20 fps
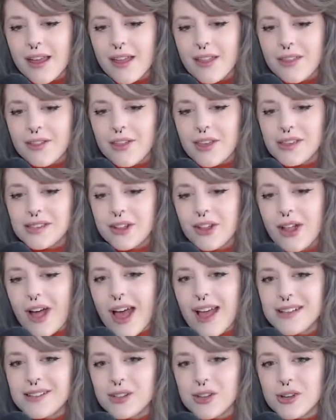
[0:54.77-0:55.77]
This
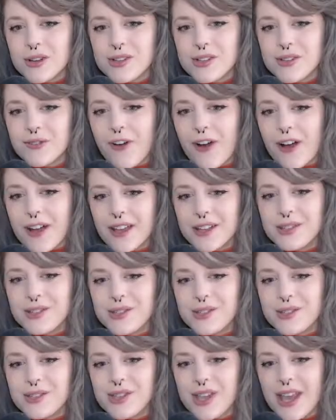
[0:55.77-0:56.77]
class looks fucking
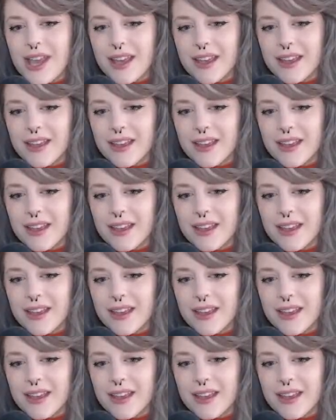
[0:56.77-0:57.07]
sick.